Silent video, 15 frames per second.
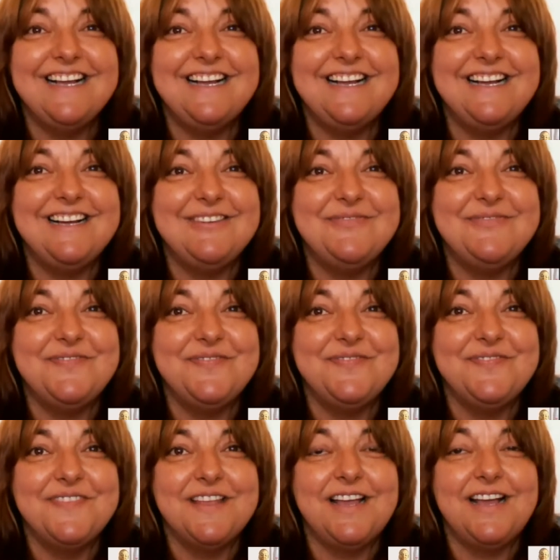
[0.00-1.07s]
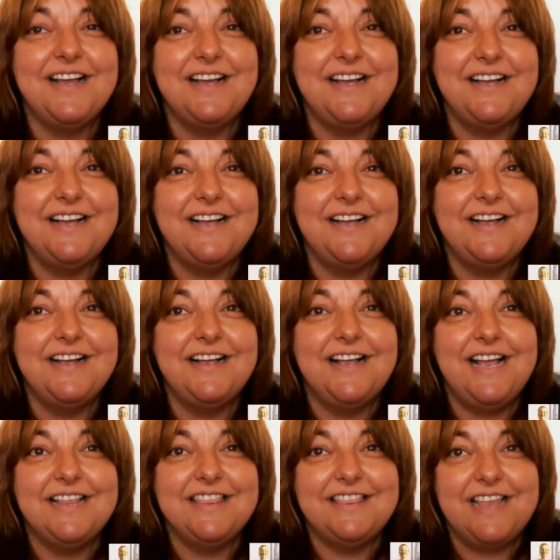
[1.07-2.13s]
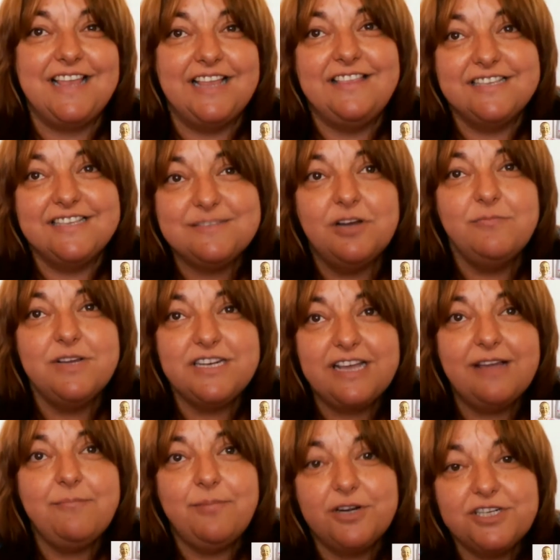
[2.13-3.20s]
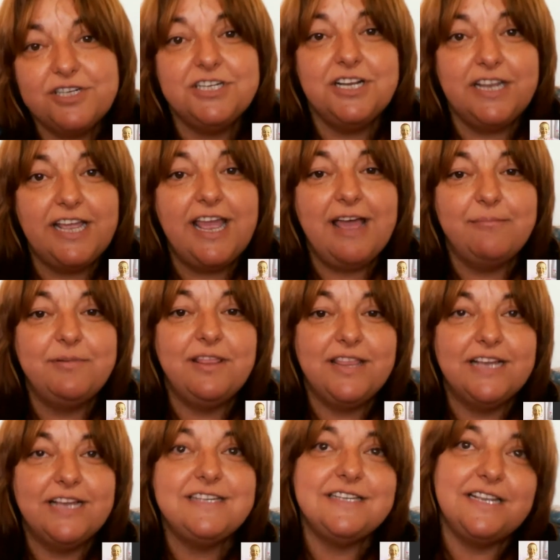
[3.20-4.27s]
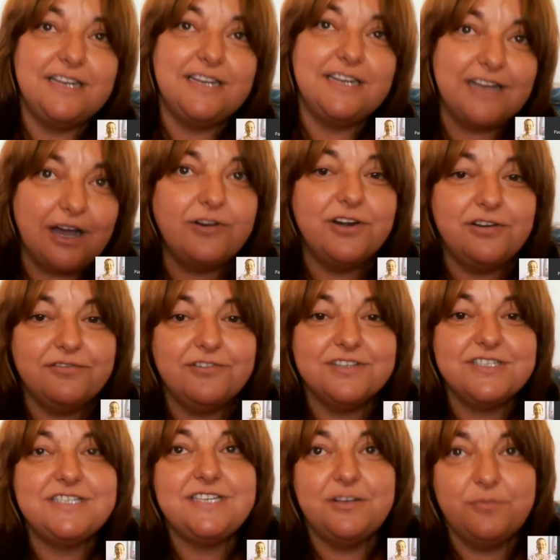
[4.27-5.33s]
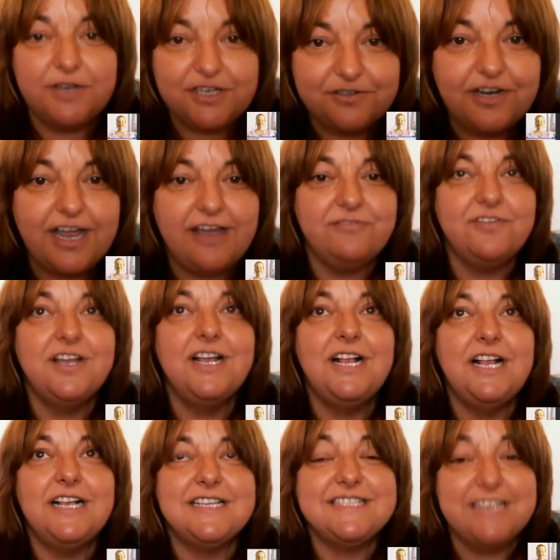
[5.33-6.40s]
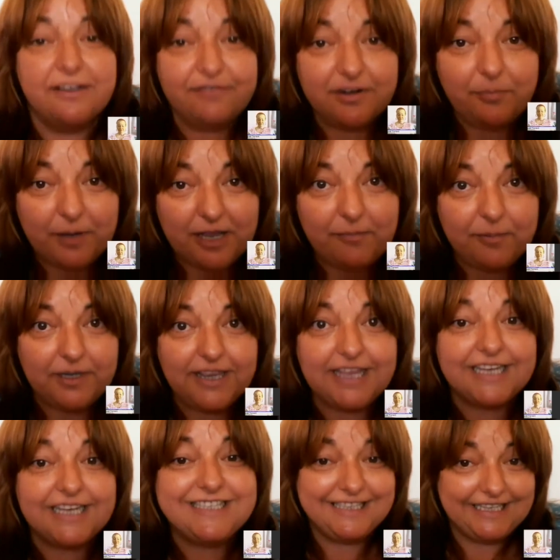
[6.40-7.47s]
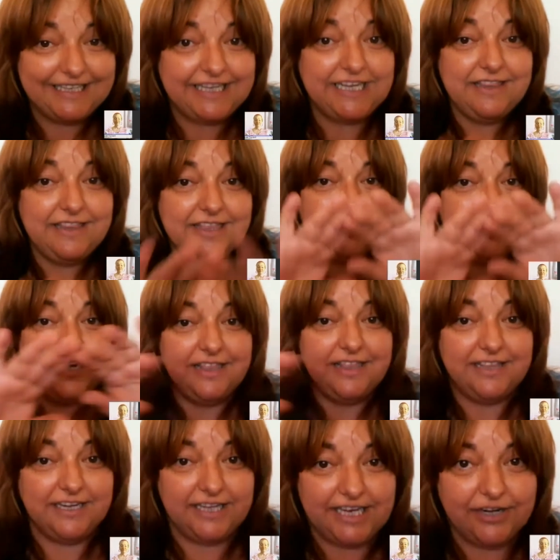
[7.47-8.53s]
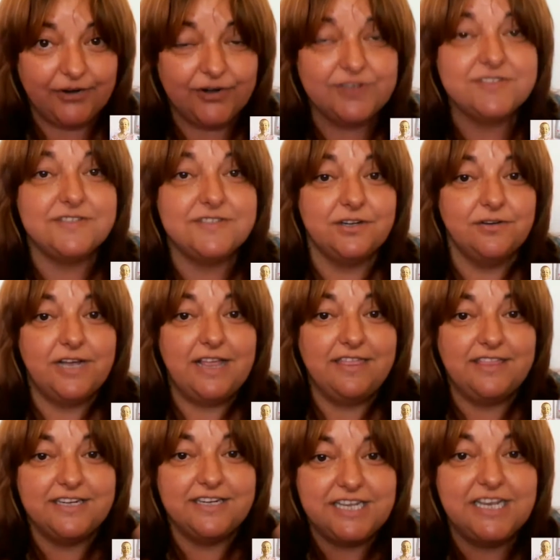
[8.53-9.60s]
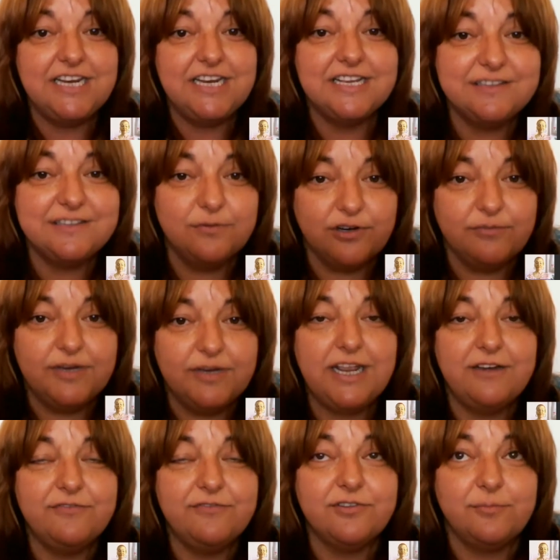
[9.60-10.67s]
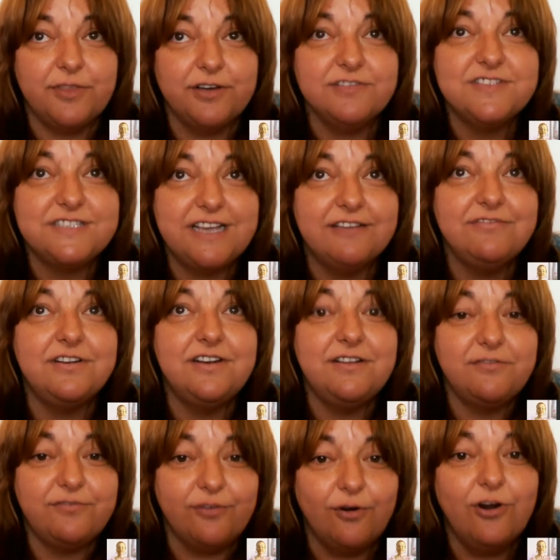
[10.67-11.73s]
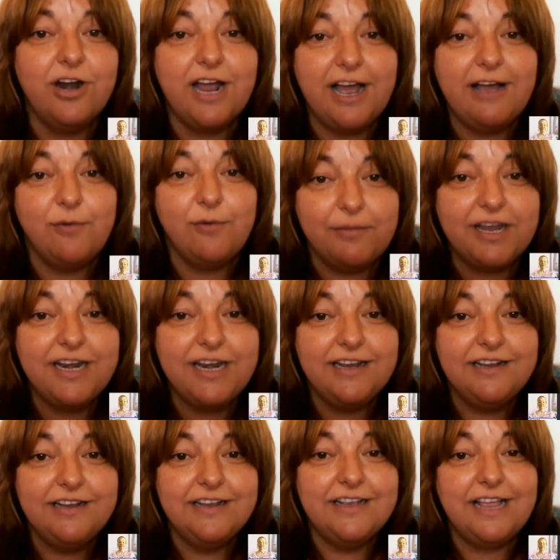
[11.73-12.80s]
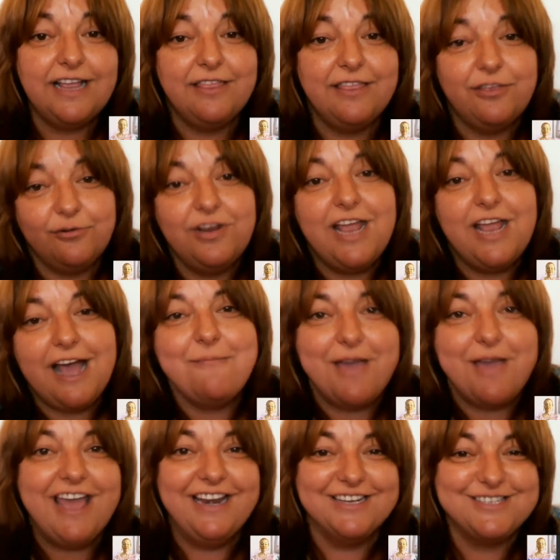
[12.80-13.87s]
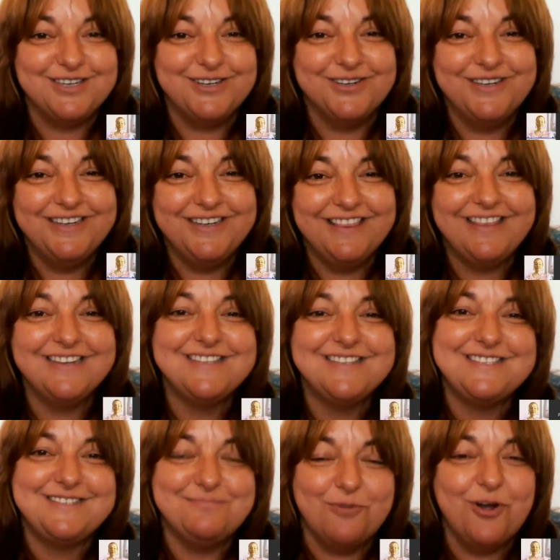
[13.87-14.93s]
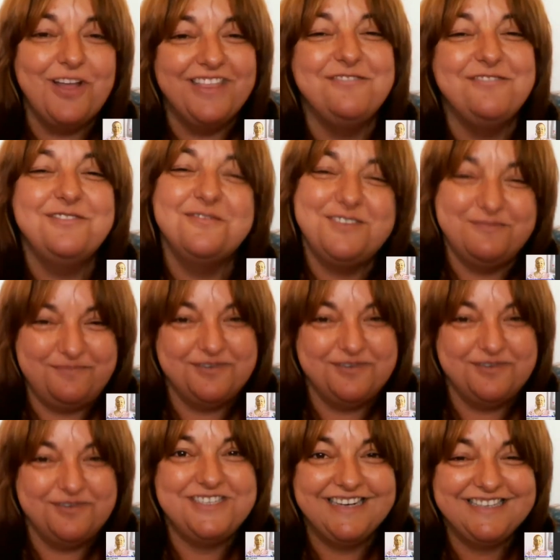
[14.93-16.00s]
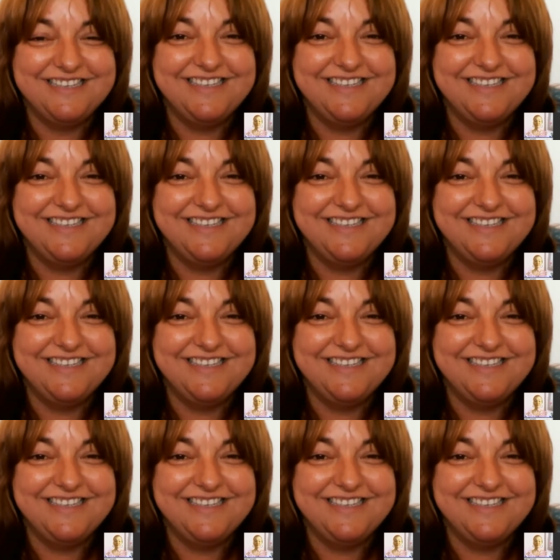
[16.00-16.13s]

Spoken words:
At this moment, I'm particularly happy that in our university we do have 7 people that are the leaders. So, and the dean is a woman, and from those 7, 4 are women and 3 are men. So that's more than 50%